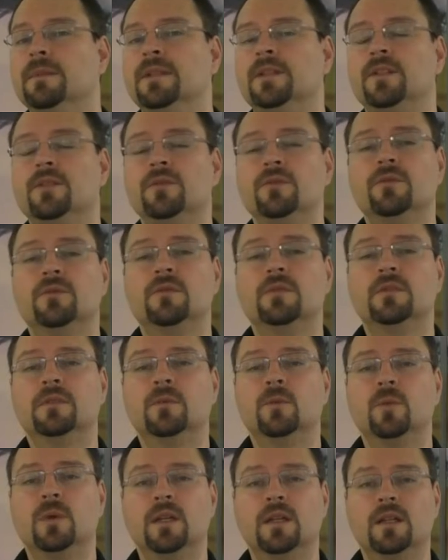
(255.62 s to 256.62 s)
you
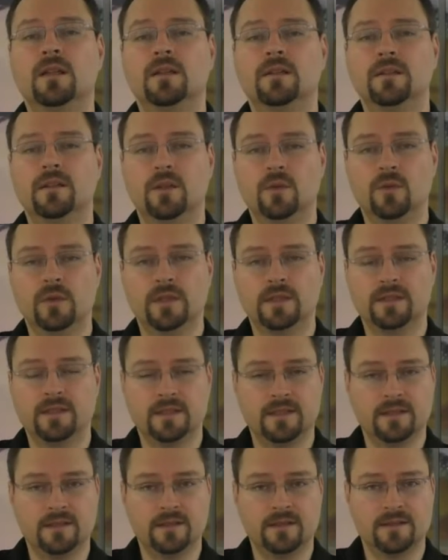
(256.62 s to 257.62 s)
will know it
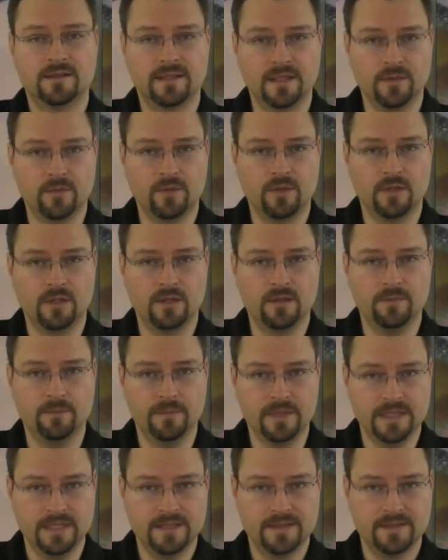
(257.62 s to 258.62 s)
in several
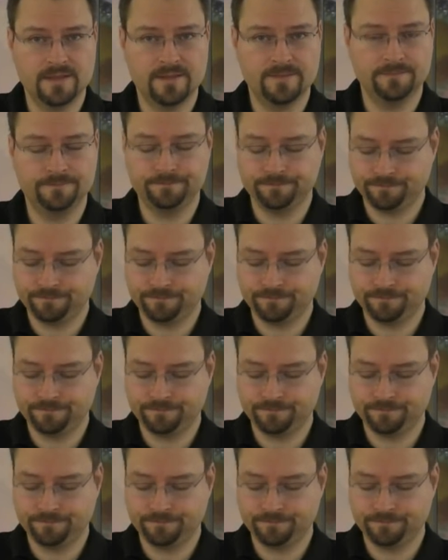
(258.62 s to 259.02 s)
minutes.